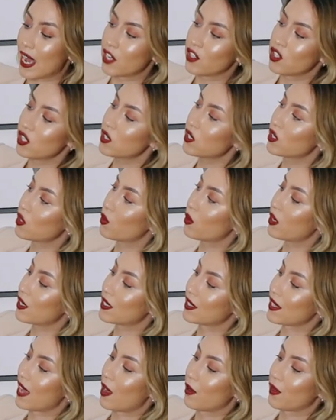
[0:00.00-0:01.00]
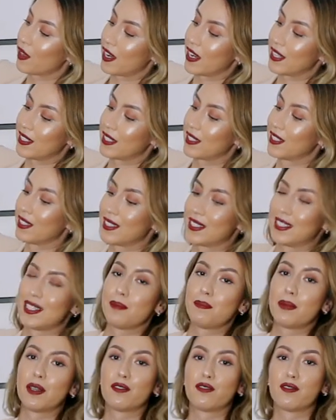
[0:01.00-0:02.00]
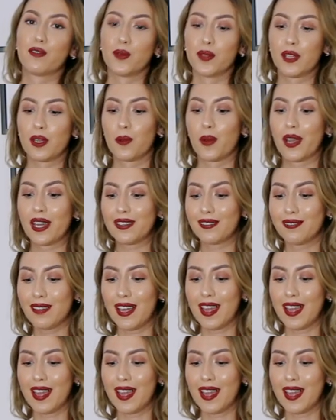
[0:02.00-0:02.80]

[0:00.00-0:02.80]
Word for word: I just noticed now that I didn't zip it fully with.